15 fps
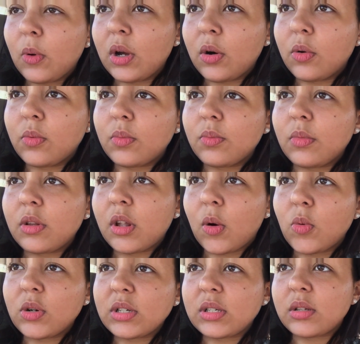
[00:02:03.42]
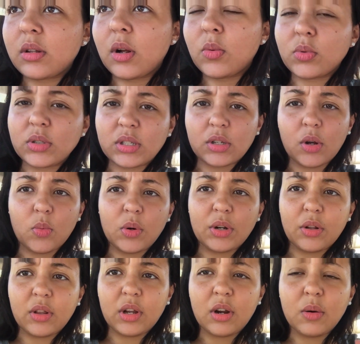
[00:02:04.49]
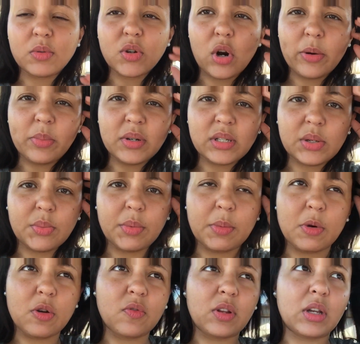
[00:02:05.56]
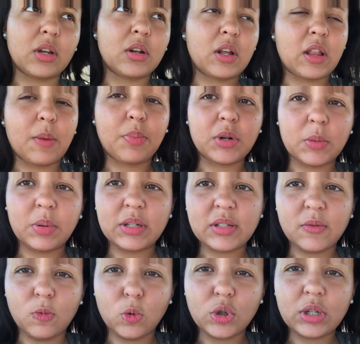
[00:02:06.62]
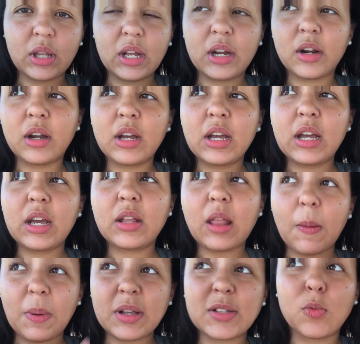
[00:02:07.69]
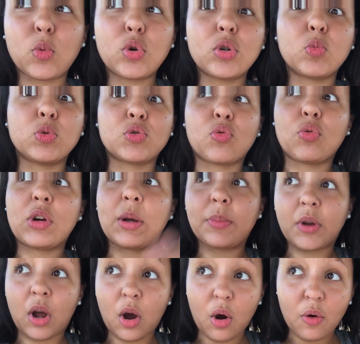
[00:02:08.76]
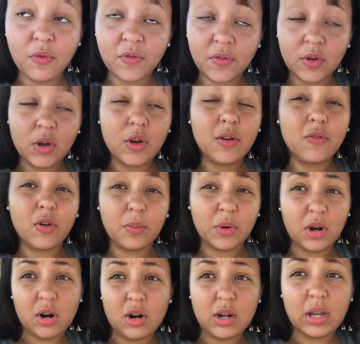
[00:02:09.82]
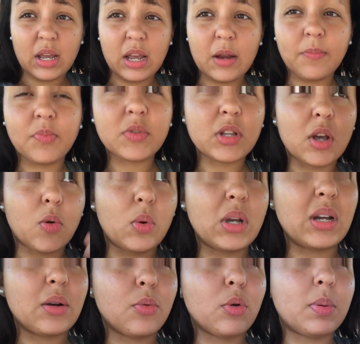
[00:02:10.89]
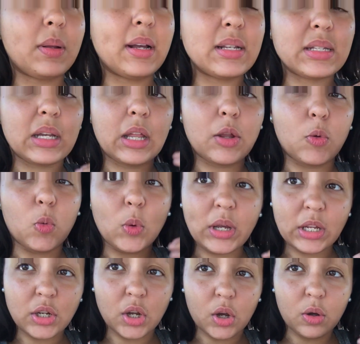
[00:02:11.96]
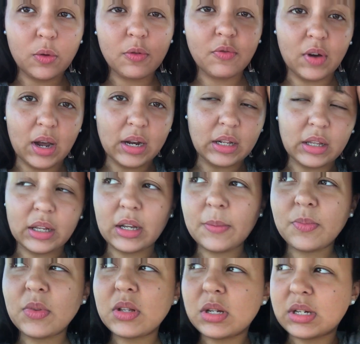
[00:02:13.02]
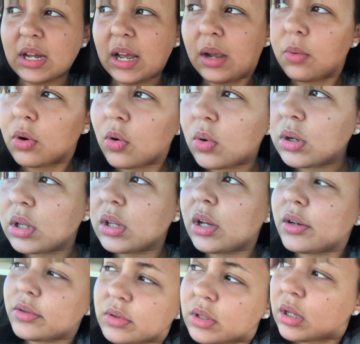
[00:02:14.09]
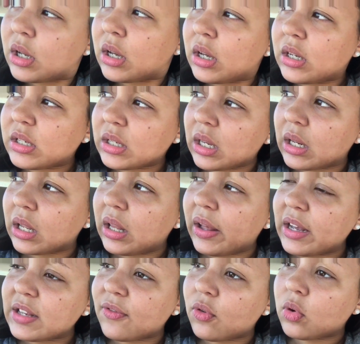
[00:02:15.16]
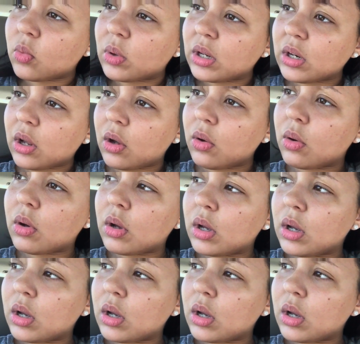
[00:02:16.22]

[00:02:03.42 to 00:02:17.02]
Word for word: Well, there wasn't no window there. It was already busted when we moved in, and they put a piece of wood there. That piece of wood was ripped off from the hurricane, so we are replacing the window finally today. We're going to Lowe's to get the glass for the window,